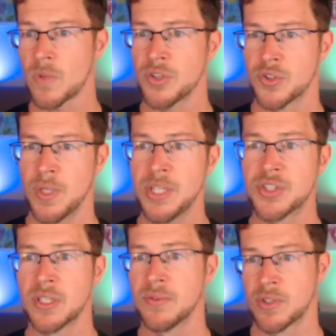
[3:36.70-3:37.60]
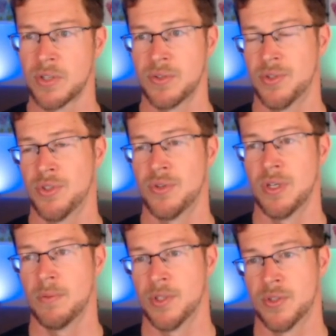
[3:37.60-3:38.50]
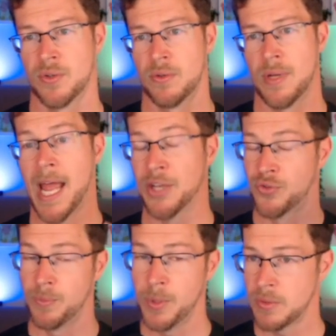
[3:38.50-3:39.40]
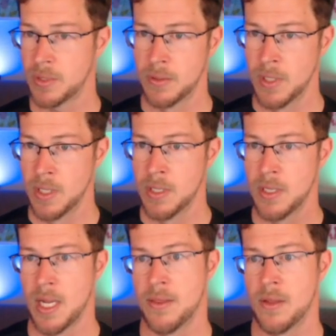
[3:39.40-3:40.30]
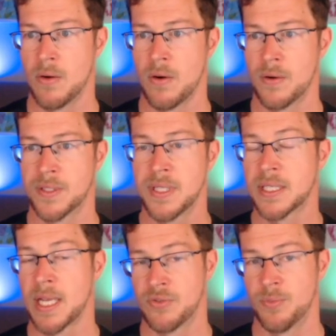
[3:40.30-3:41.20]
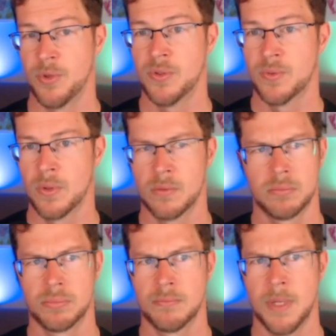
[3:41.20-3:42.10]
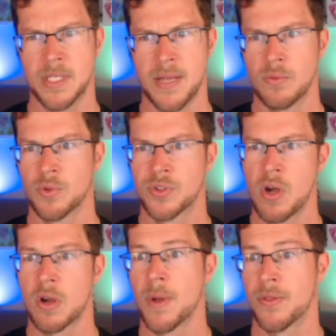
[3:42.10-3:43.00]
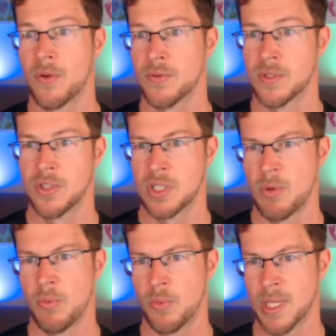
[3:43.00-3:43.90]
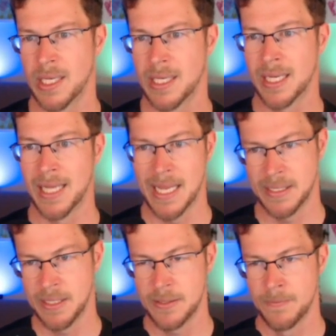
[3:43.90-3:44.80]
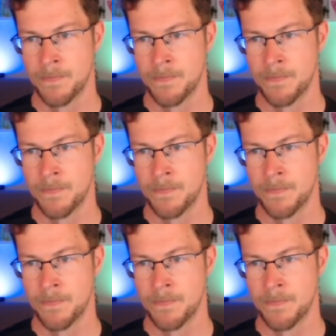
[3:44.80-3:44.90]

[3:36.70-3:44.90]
So each skill is also associated with a certain attribute, and there are 6 attributes, or maybe 7. We'll talk about those in just a moment when we get into classes.